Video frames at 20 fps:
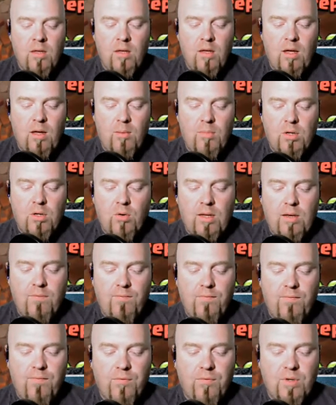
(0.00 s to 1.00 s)
I'm going to go ahead
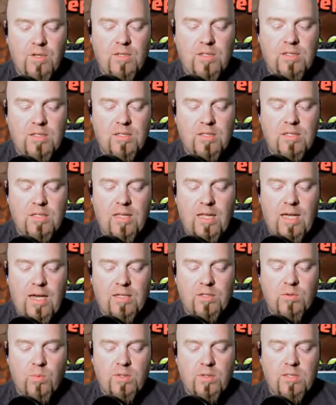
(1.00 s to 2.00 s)
and freeze this
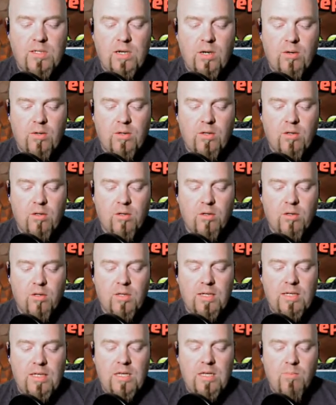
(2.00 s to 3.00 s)
last Wiz Tower a little
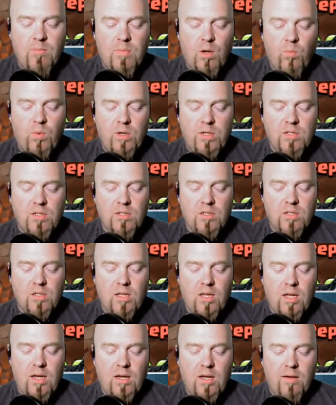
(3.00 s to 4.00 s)
early, keep my witches
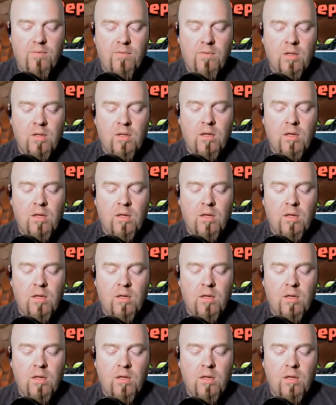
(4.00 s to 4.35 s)
alive.